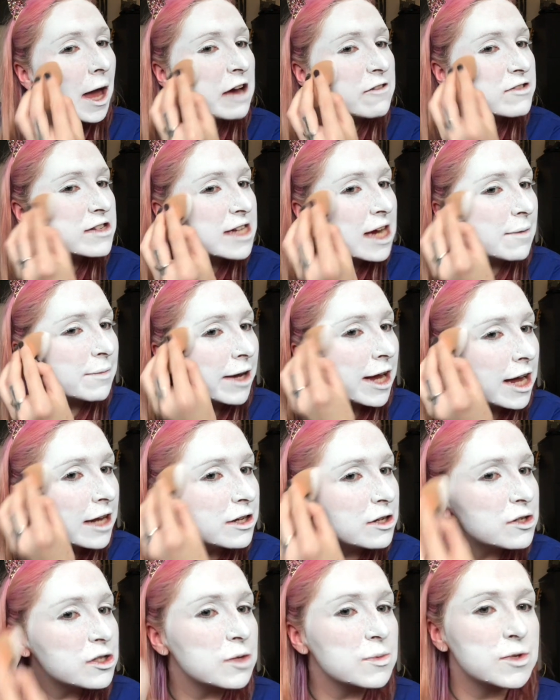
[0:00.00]
Every time I get
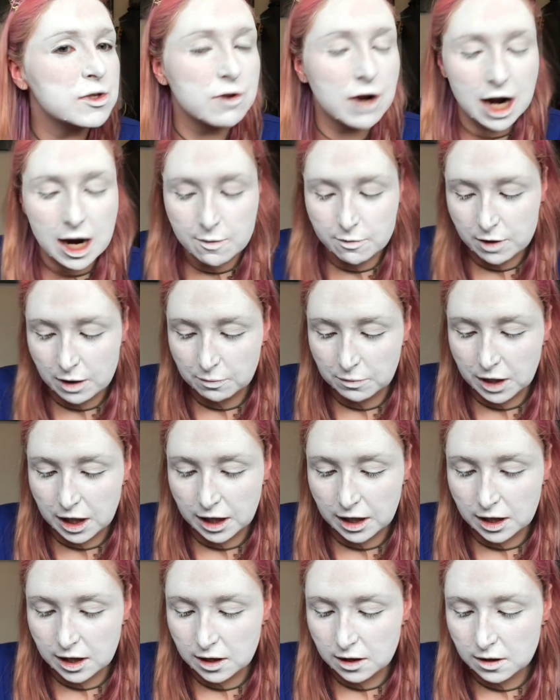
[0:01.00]
a new subscriber, I'm
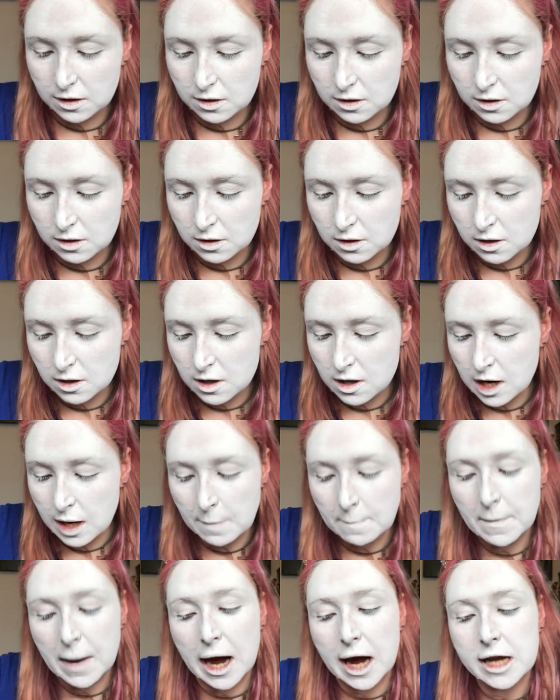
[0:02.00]
like,
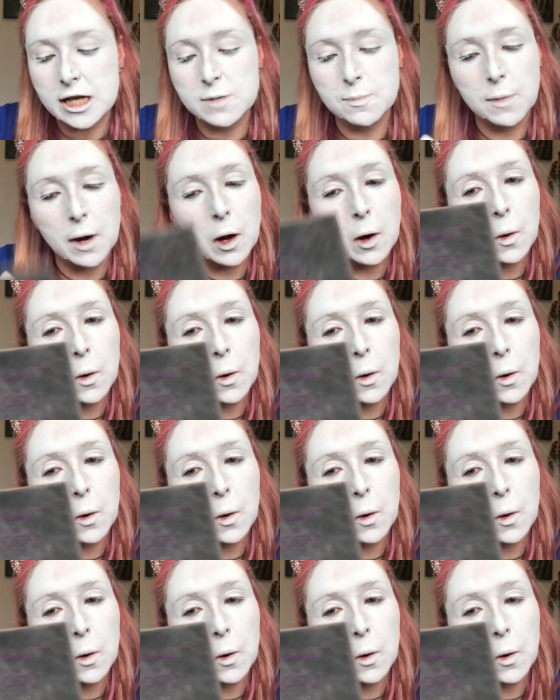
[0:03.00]
mind